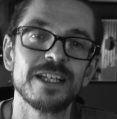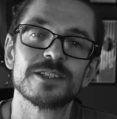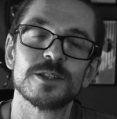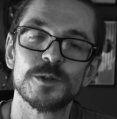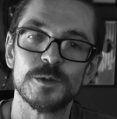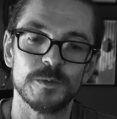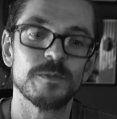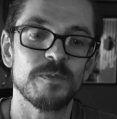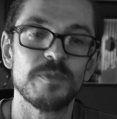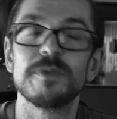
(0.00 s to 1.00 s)
So
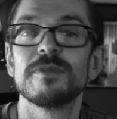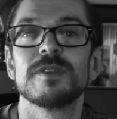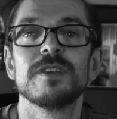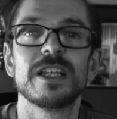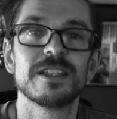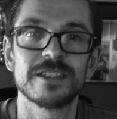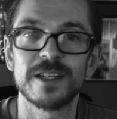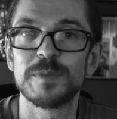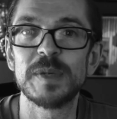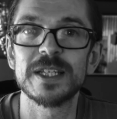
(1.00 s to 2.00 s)
they
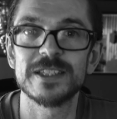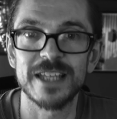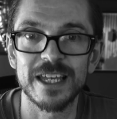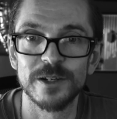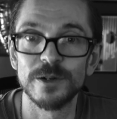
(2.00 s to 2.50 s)
decided to pick a standard.